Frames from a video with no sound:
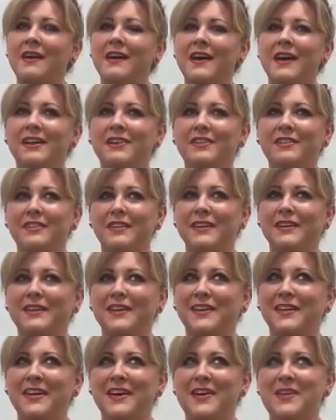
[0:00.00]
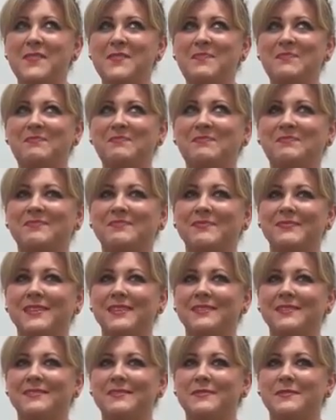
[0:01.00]
And I think
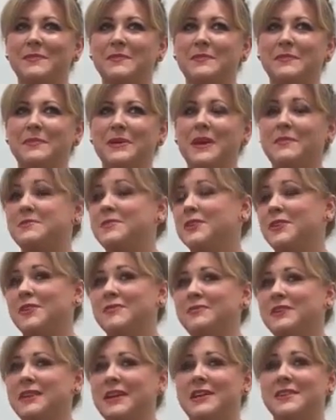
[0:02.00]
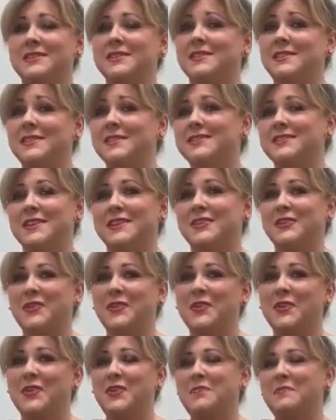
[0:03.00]
perhaps you can relate to this, I don't
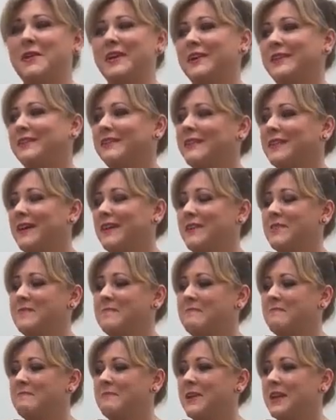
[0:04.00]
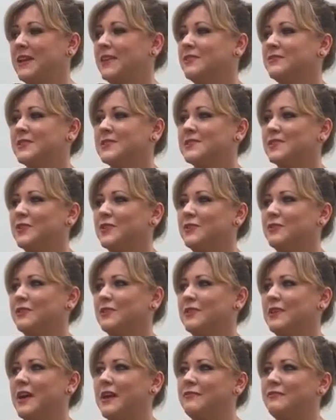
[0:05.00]
know, but many of us go
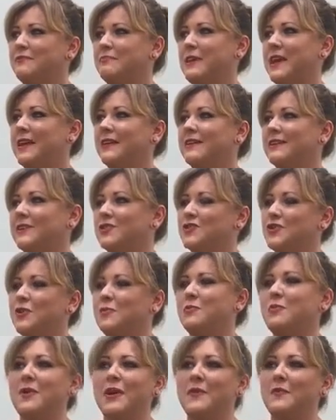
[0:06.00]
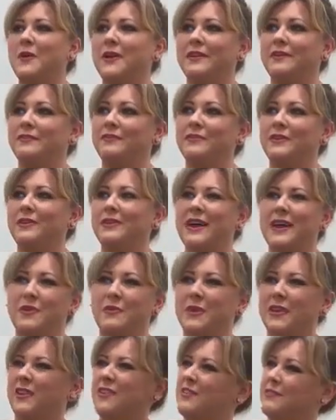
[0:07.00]
through life being in a job where we feel like
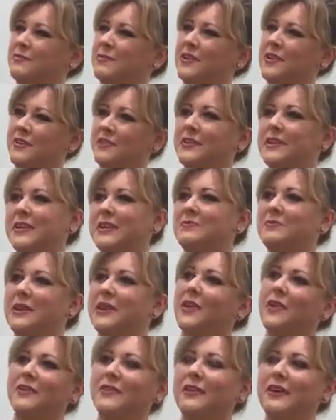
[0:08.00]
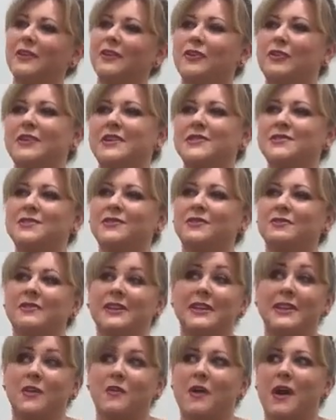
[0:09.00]
we don't really belong there, or it's not
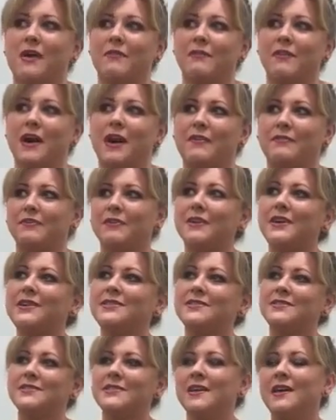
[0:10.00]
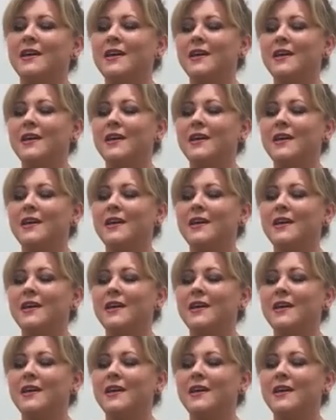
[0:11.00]
really quite right for us.